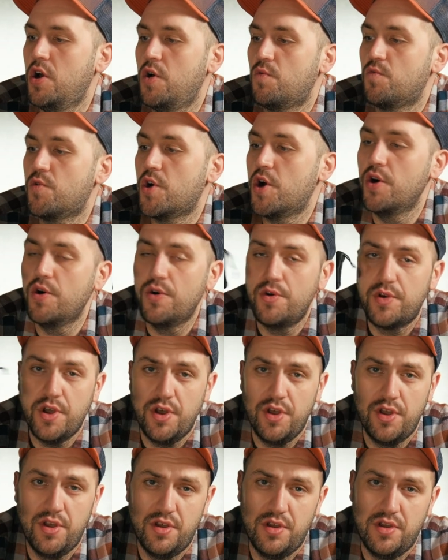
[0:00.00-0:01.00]
Rode
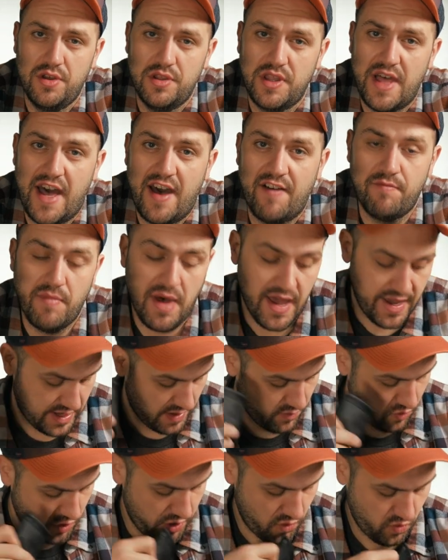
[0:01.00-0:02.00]
lav mic.
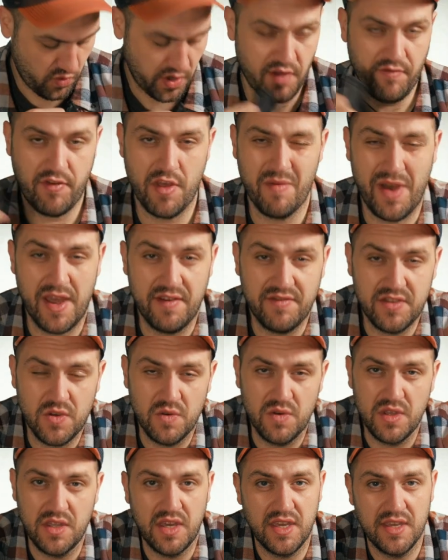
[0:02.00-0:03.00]
I'm wearing one of them. I have
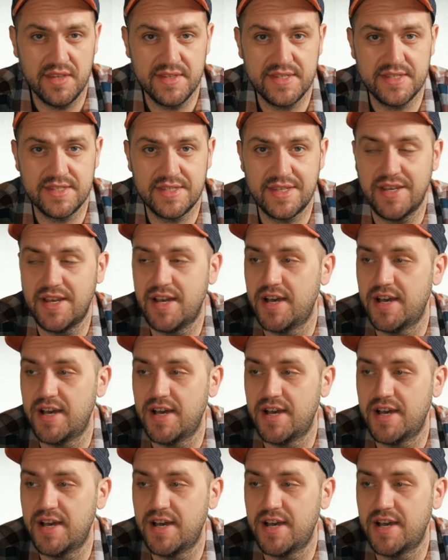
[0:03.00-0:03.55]
2 of these,